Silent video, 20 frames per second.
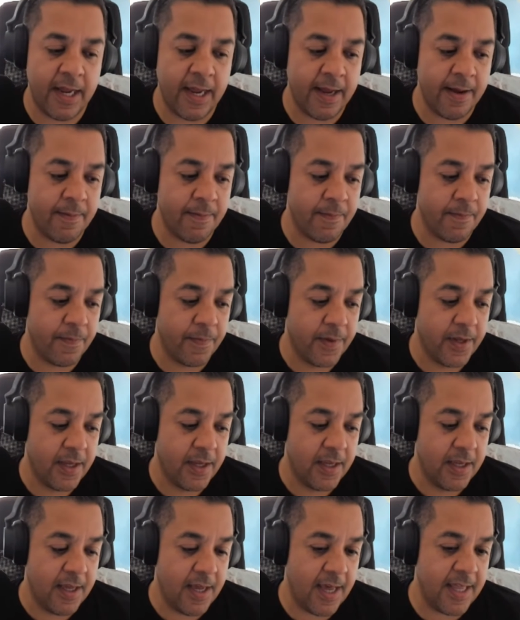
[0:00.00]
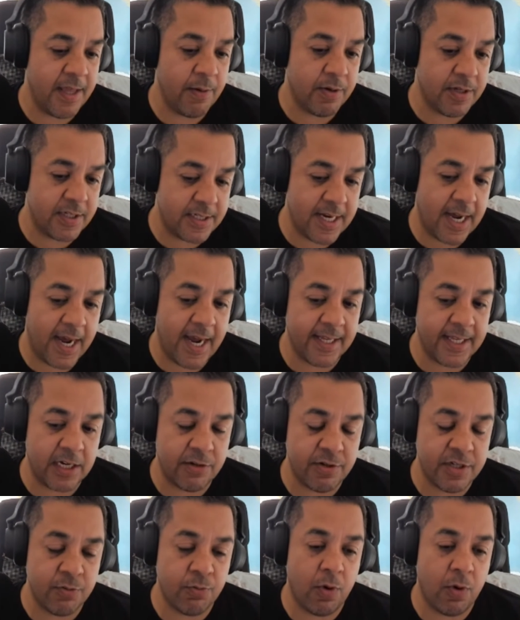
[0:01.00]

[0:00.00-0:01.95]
And they were starting that.